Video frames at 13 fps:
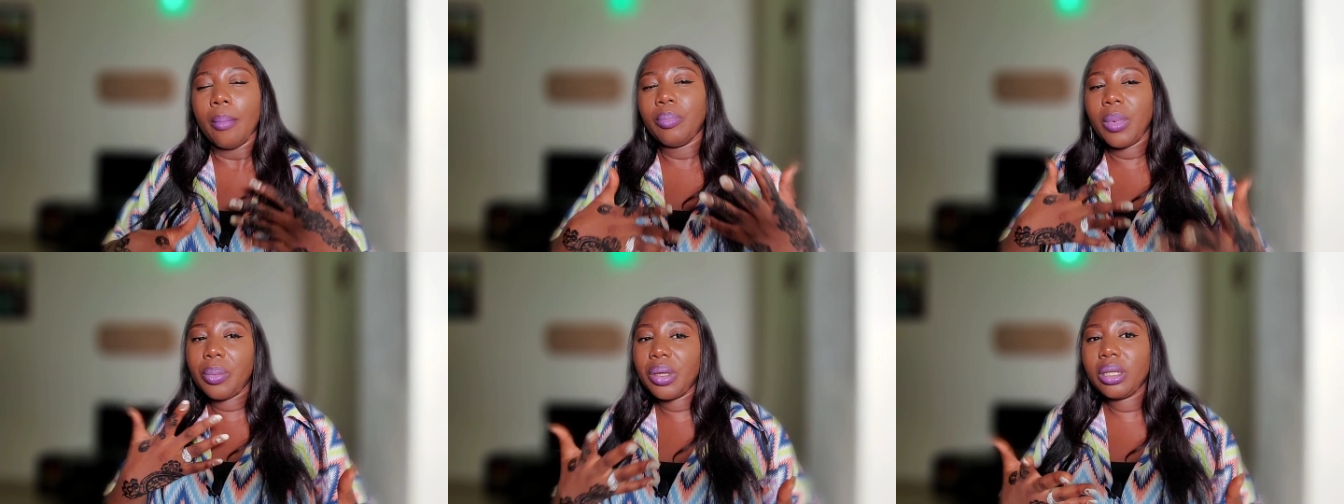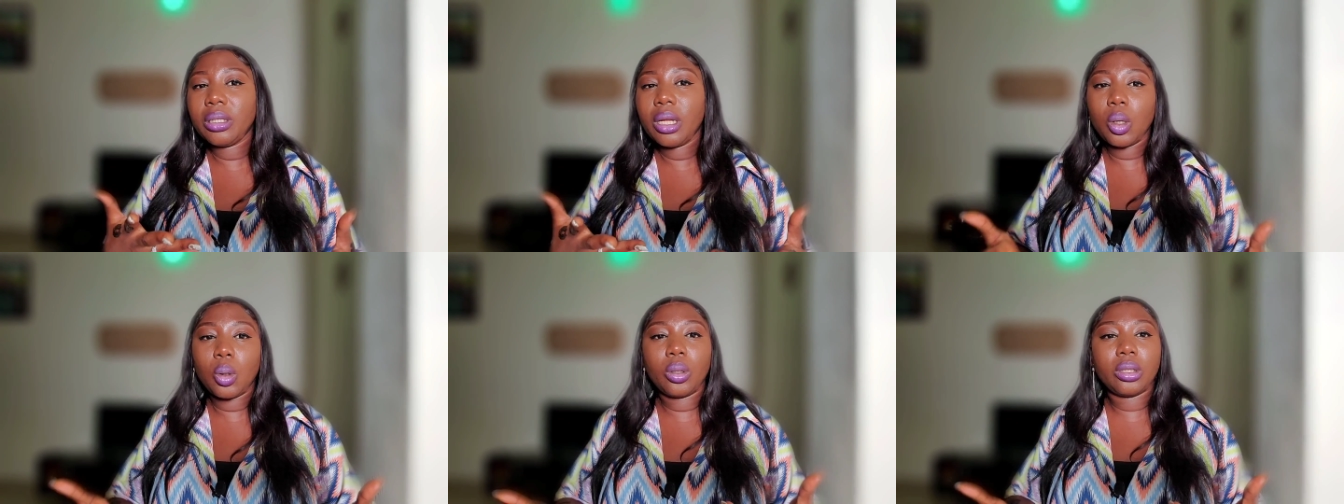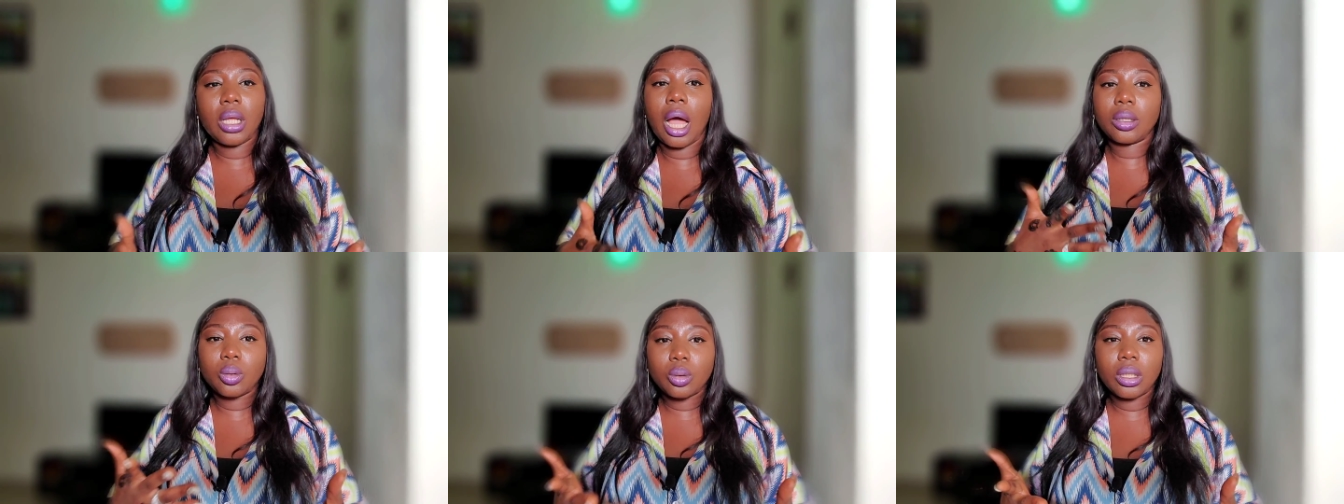Maybe Nelo is
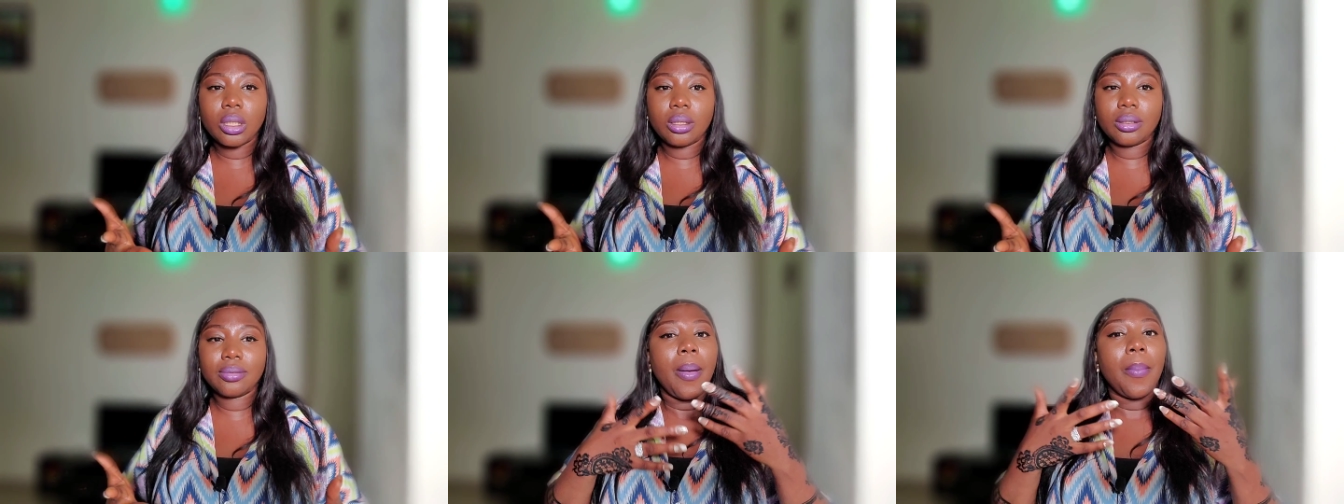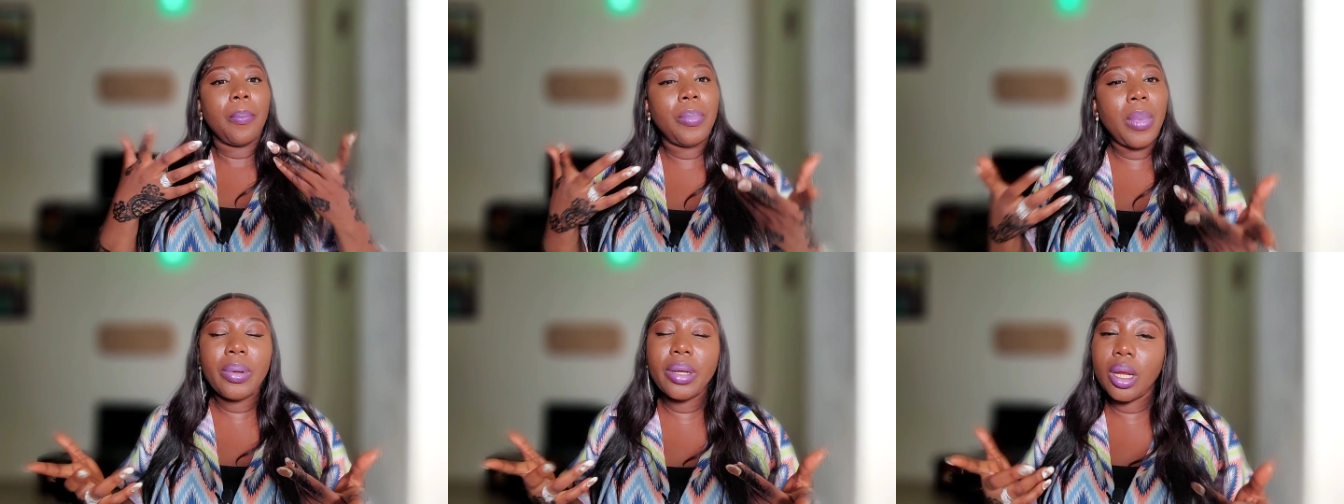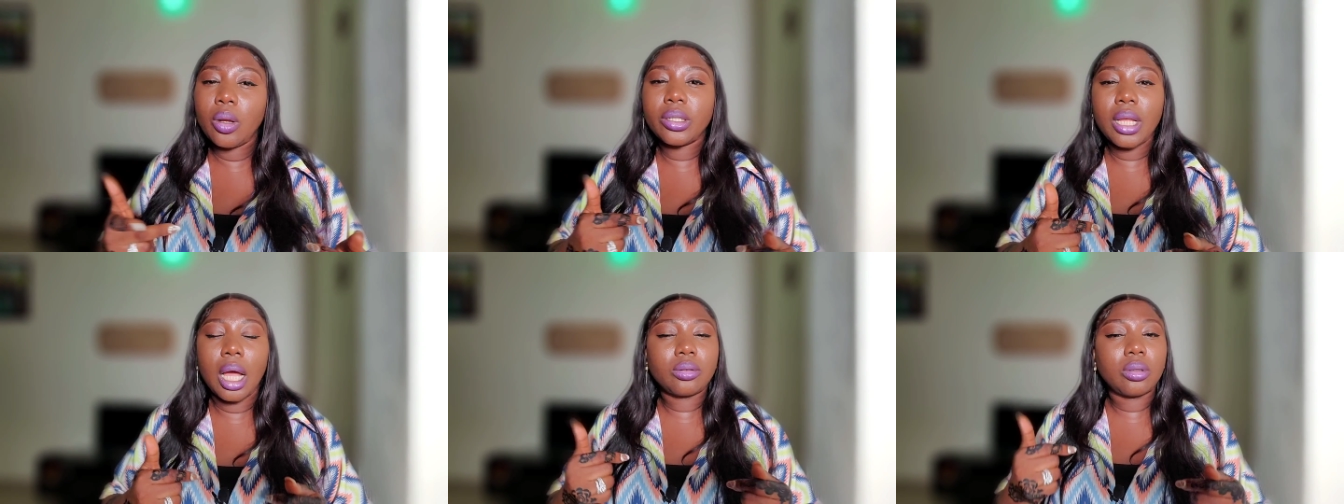actually, maybe Nelo
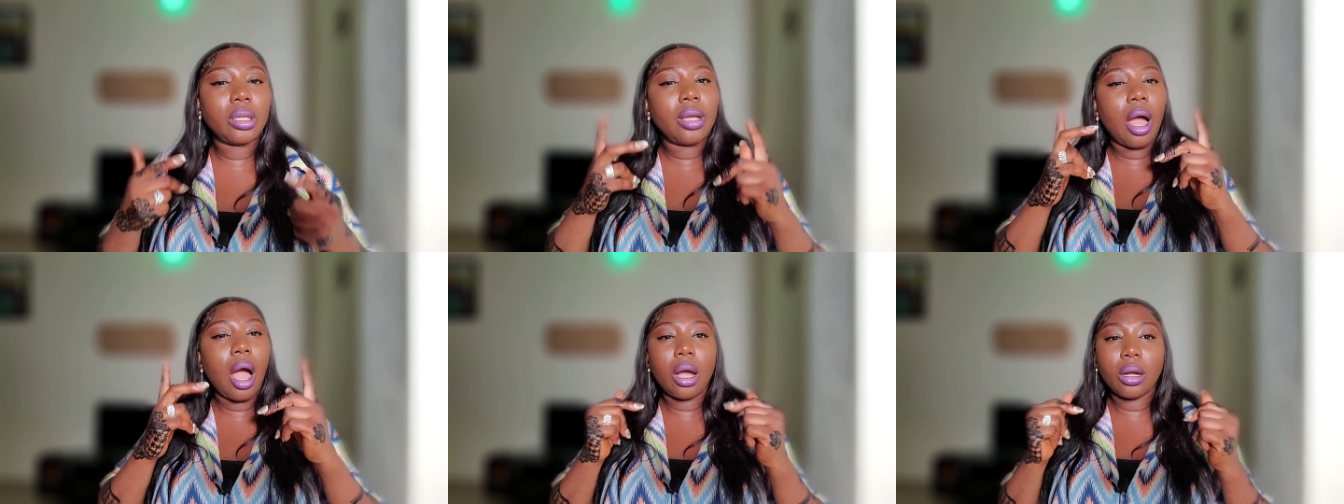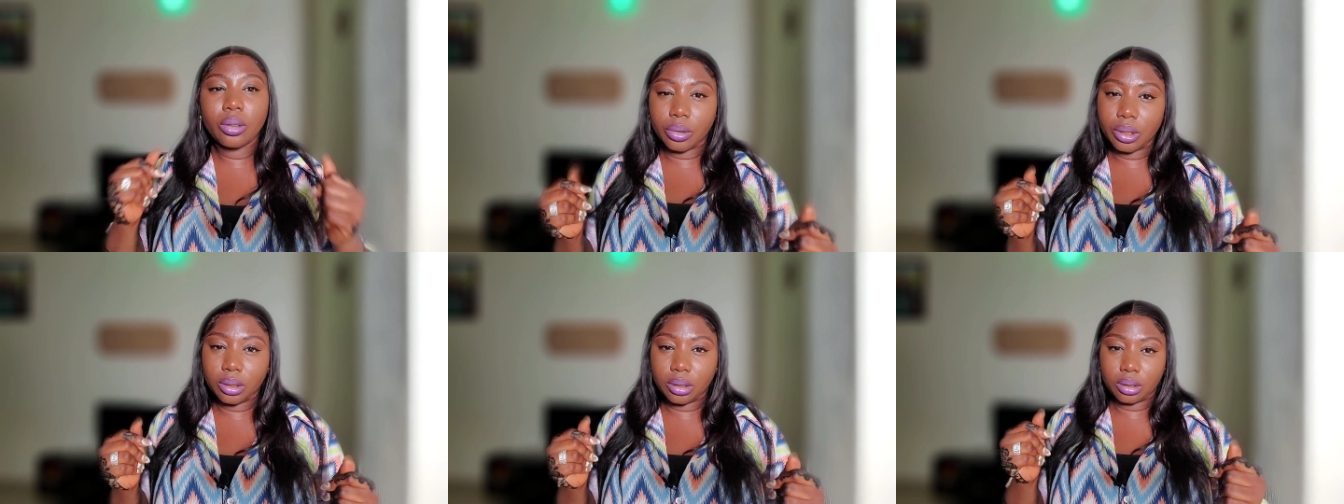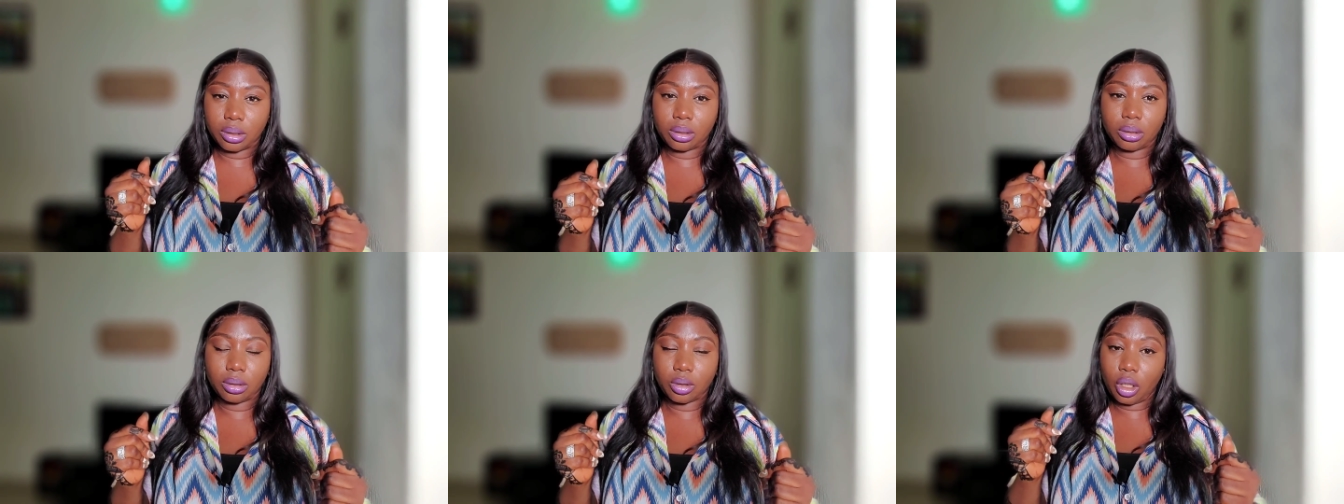is actually angry.
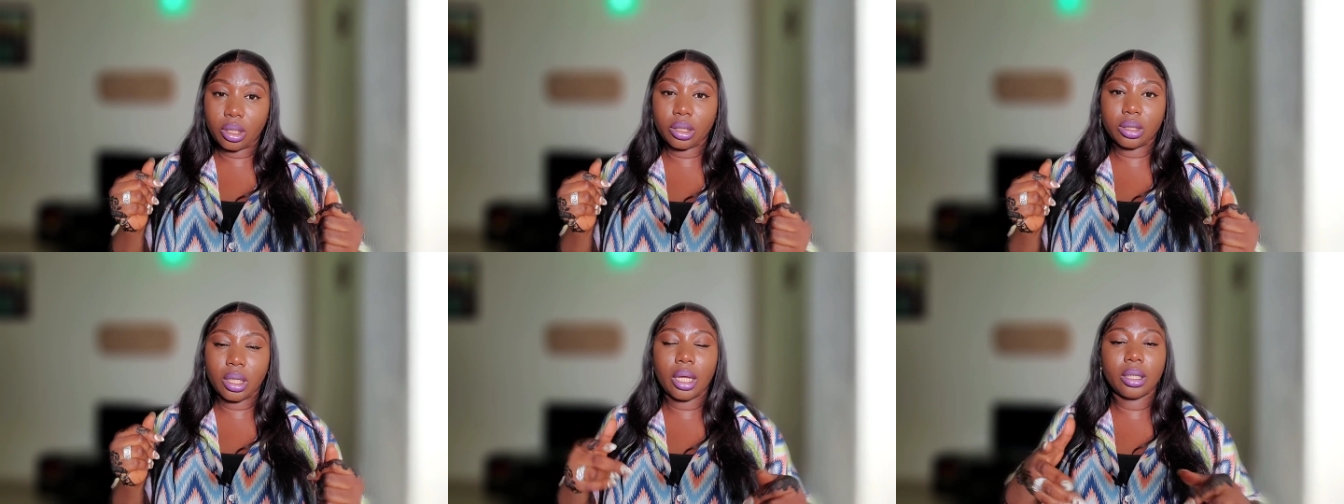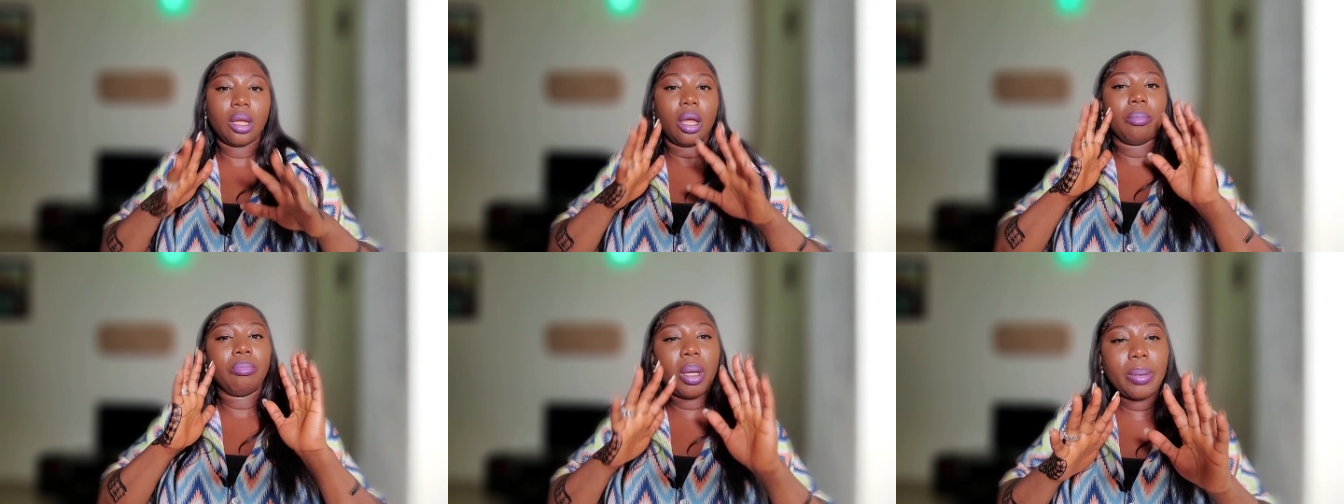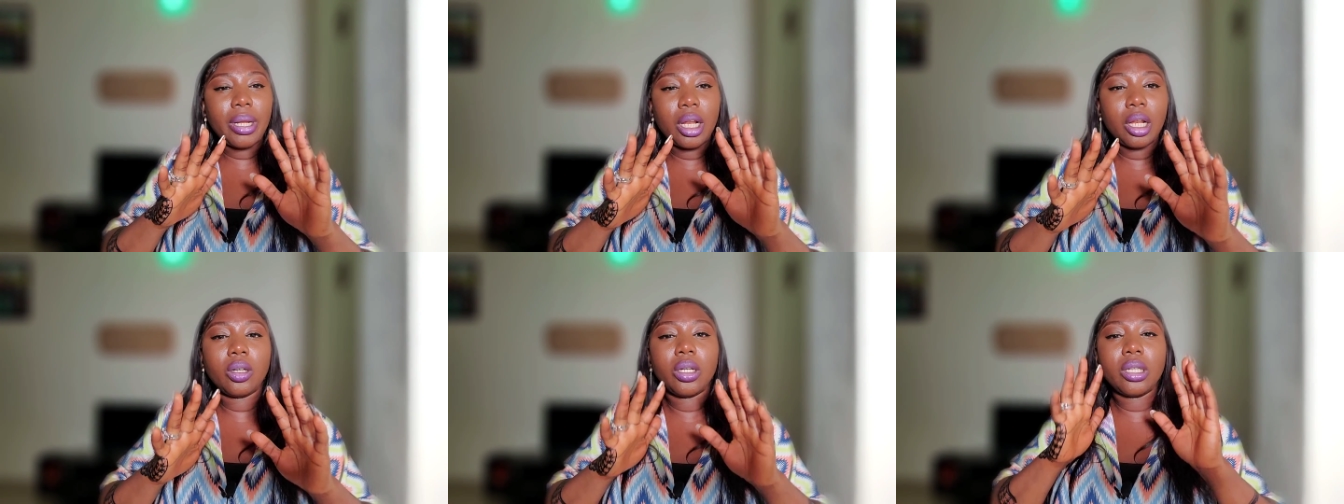Do you understand? Maybe Nelo